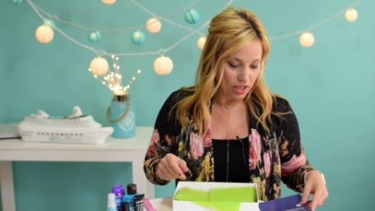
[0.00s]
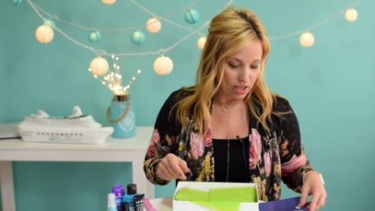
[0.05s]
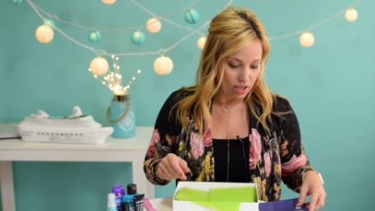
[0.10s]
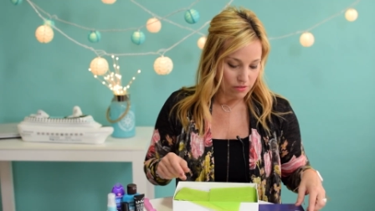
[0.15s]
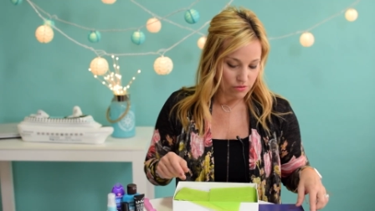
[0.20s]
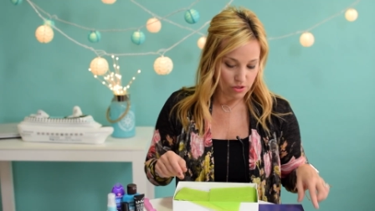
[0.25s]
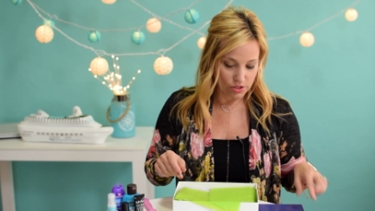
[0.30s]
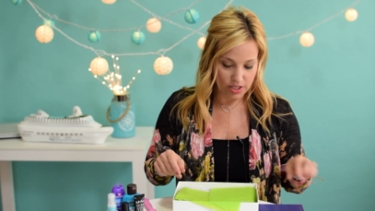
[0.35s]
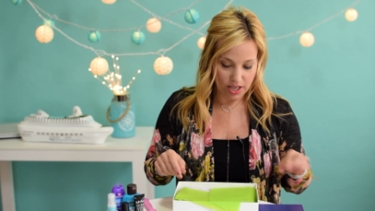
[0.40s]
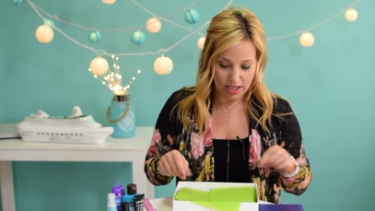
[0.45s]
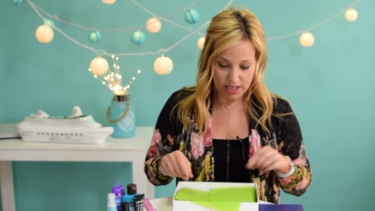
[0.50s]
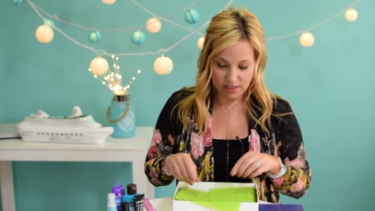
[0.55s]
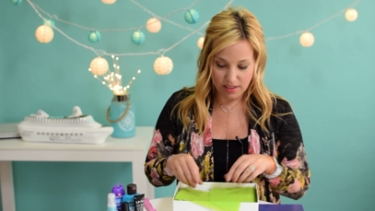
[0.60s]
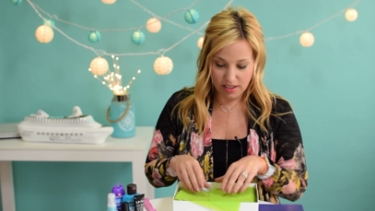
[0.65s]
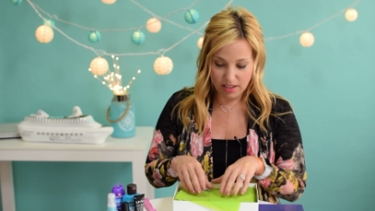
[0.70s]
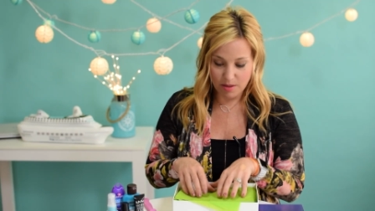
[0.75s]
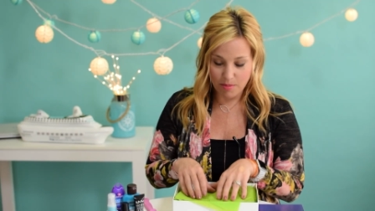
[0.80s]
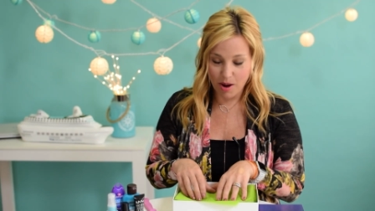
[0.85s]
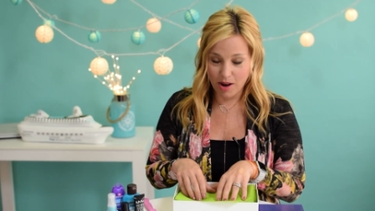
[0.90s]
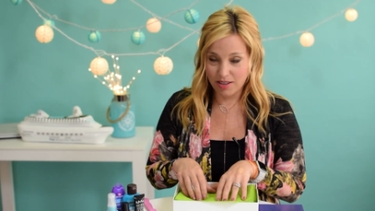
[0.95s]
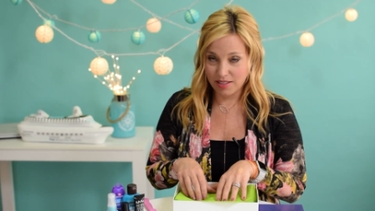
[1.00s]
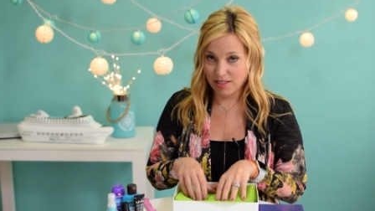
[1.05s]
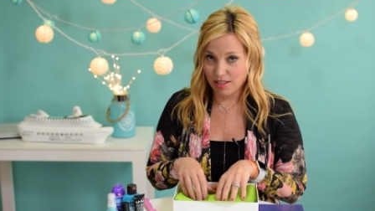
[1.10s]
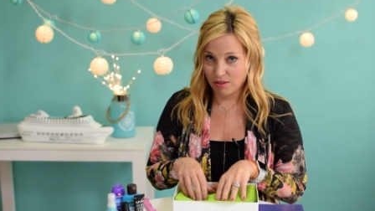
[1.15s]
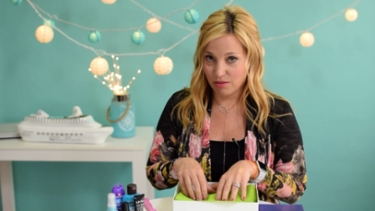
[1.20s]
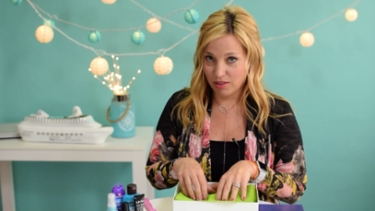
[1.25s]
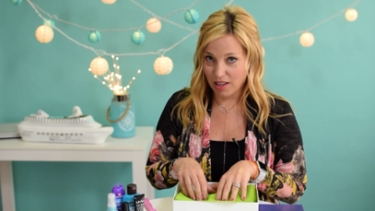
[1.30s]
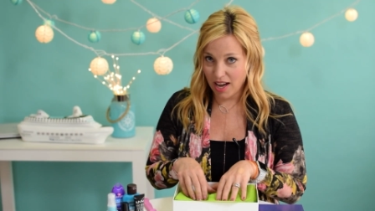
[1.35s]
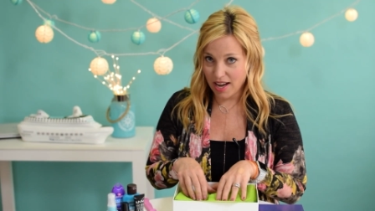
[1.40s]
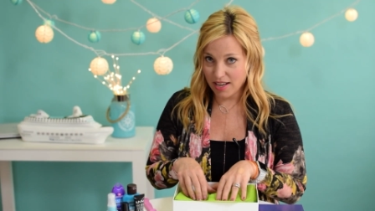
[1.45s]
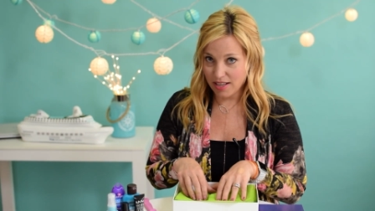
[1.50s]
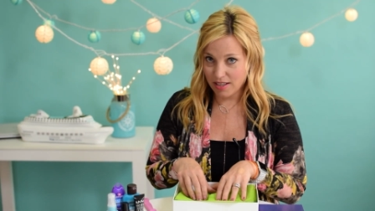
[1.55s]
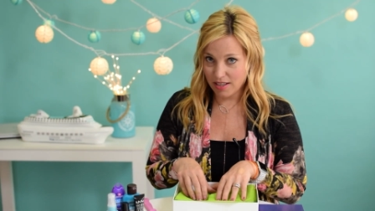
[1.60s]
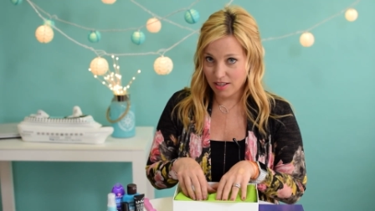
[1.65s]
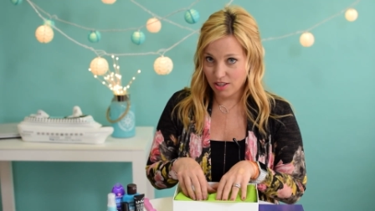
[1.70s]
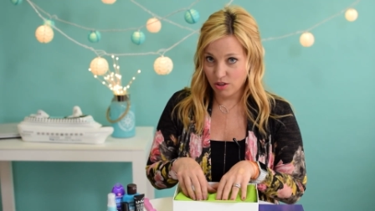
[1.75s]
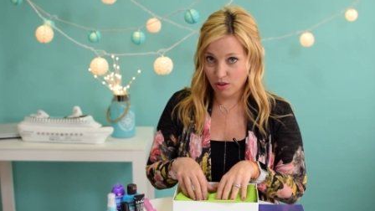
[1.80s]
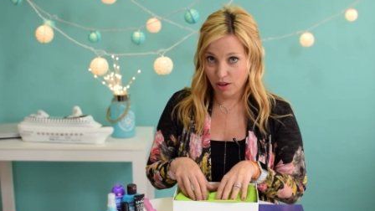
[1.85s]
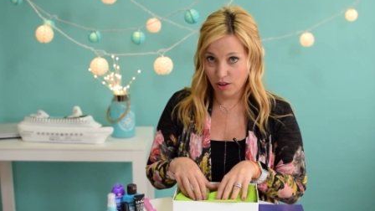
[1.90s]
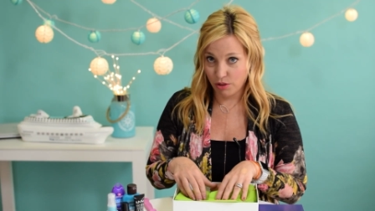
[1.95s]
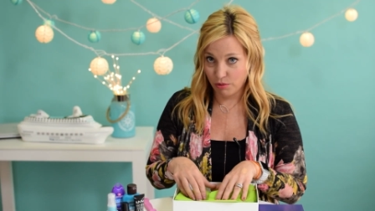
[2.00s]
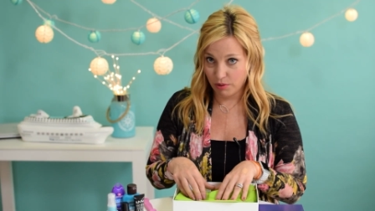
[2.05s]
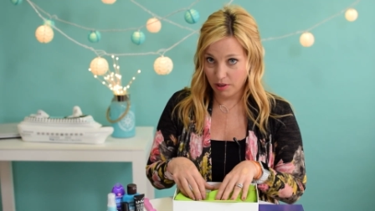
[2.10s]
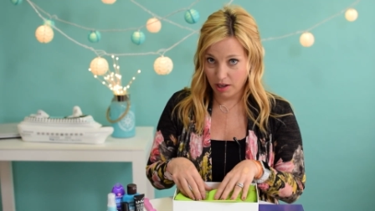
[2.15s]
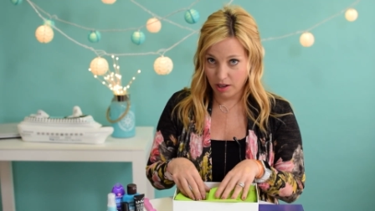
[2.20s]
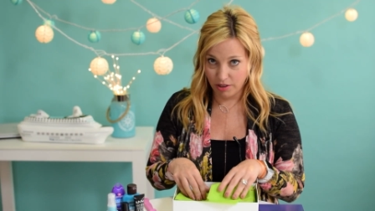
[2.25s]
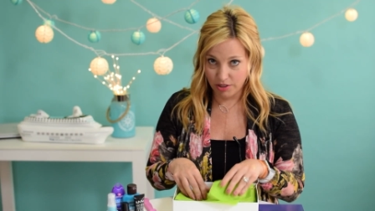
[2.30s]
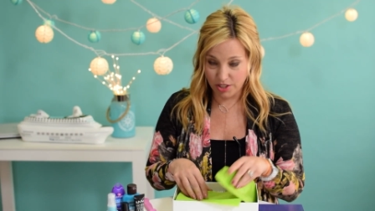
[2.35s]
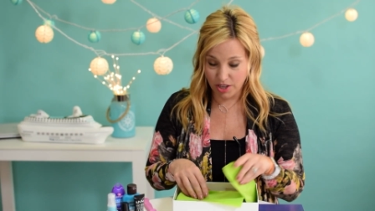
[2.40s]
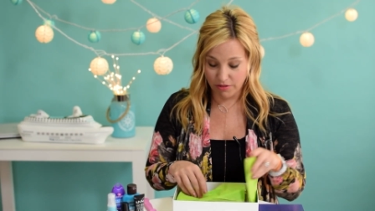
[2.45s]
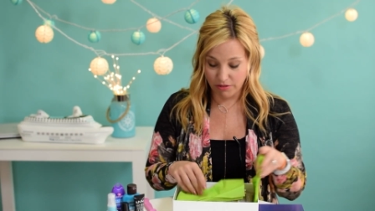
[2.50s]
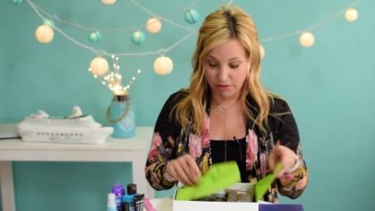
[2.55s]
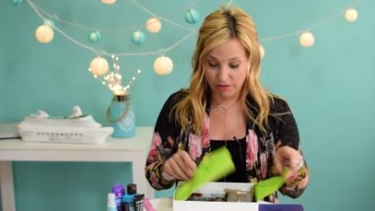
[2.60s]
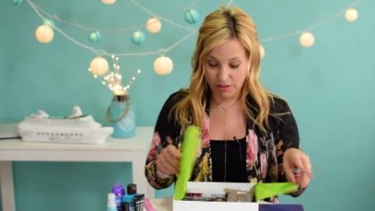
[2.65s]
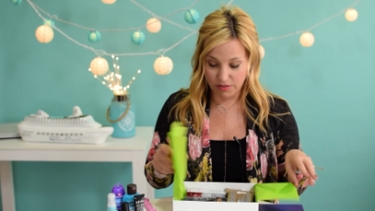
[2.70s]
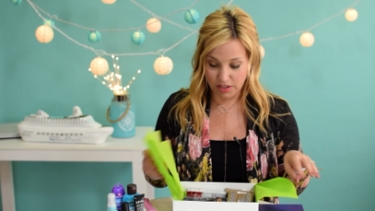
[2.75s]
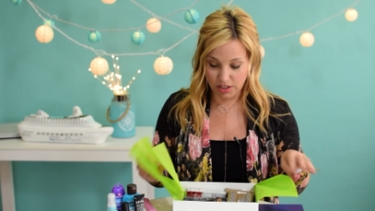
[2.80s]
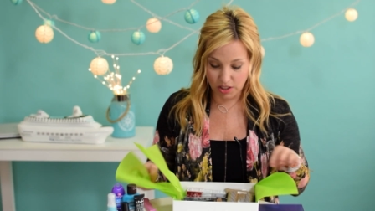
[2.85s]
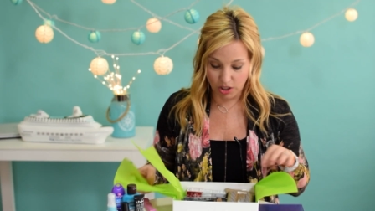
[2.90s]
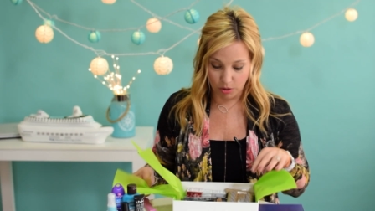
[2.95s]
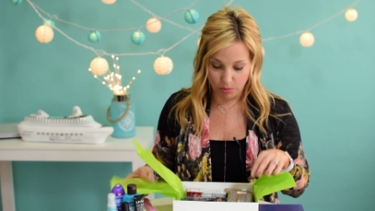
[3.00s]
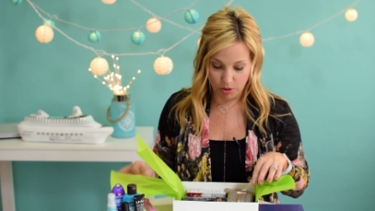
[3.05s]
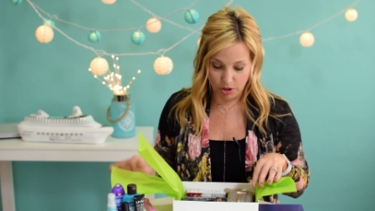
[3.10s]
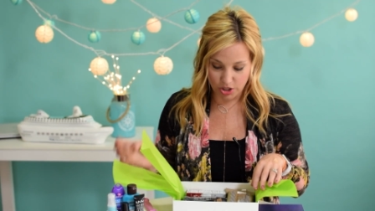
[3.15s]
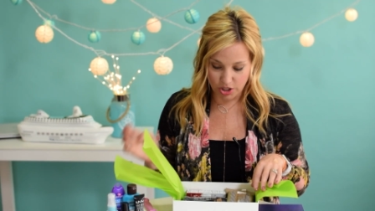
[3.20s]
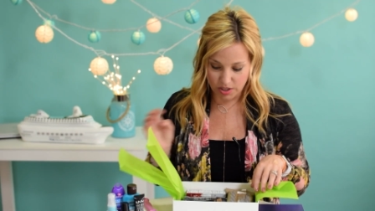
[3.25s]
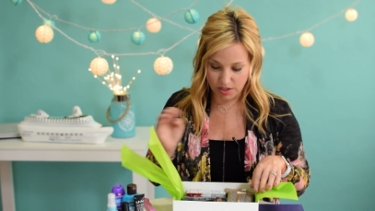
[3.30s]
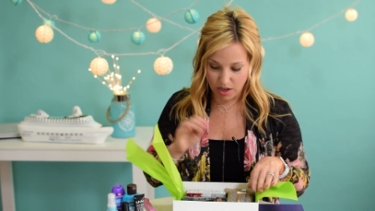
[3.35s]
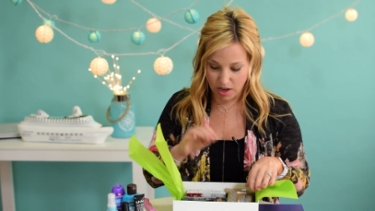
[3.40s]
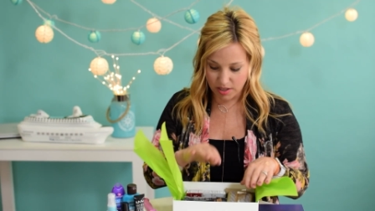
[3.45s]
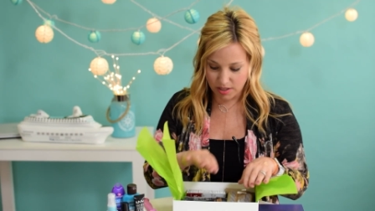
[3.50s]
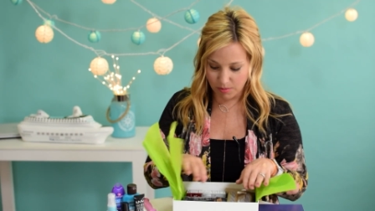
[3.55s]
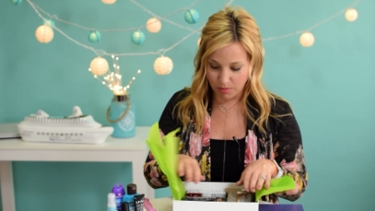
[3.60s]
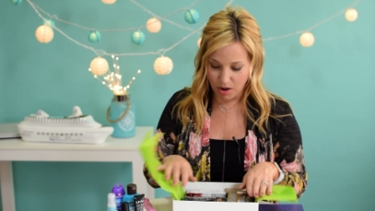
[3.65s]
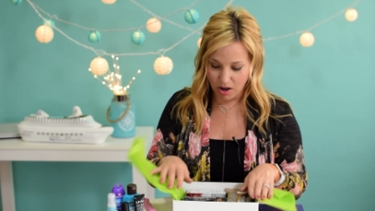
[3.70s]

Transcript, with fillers: if there's anything in the box that you like, you get $3 off a $15 purchase. Awesome.